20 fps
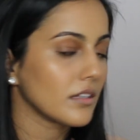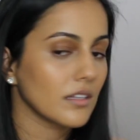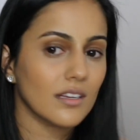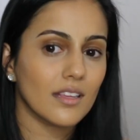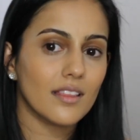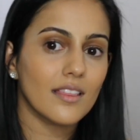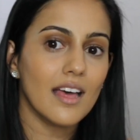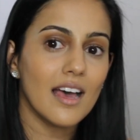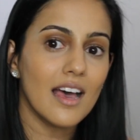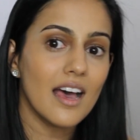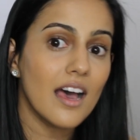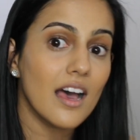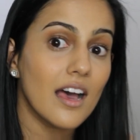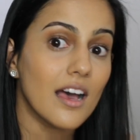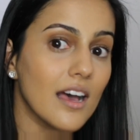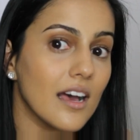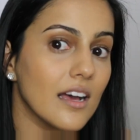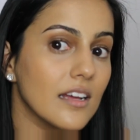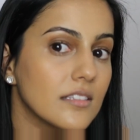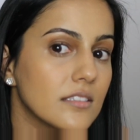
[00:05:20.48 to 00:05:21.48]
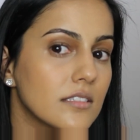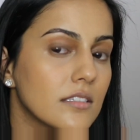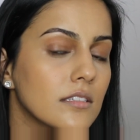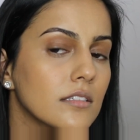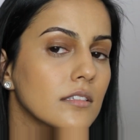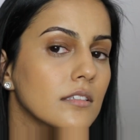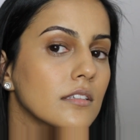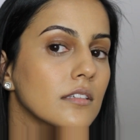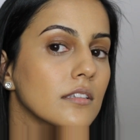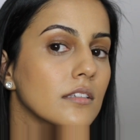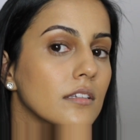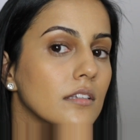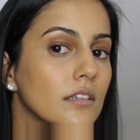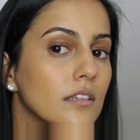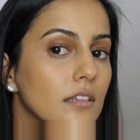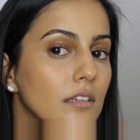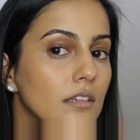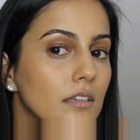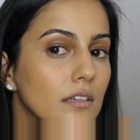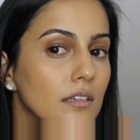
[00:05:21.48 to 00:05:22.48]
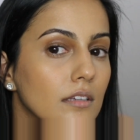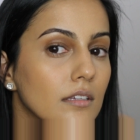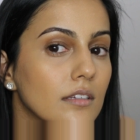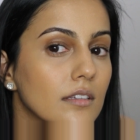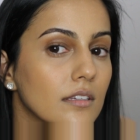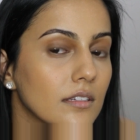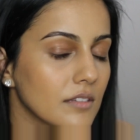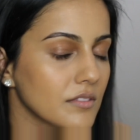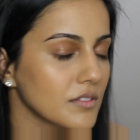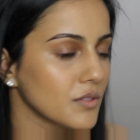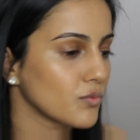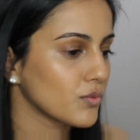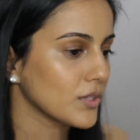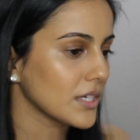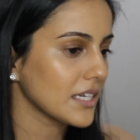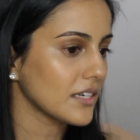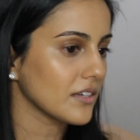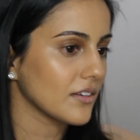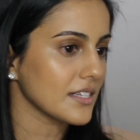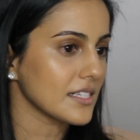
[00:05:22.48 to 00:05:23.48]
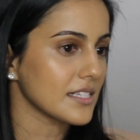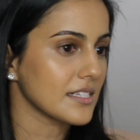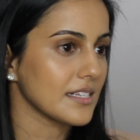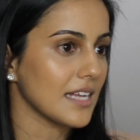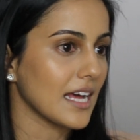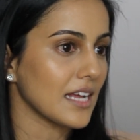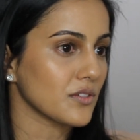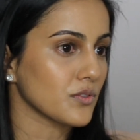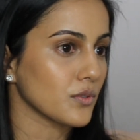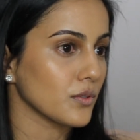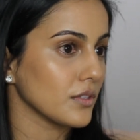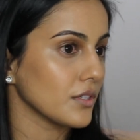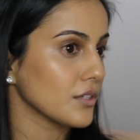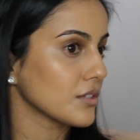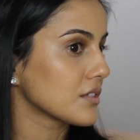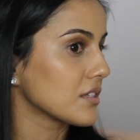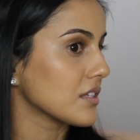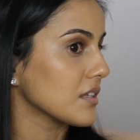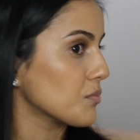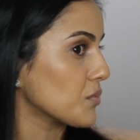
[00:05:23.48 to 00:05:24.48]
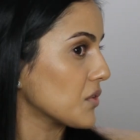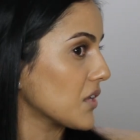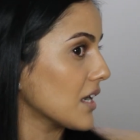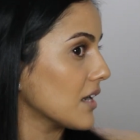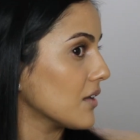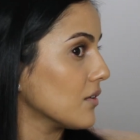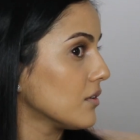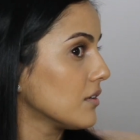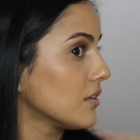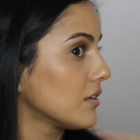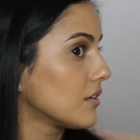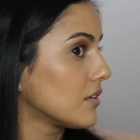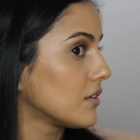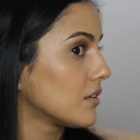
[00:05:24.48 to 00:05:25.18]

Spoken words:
Look at that! Gives a really nice natural look to the brow.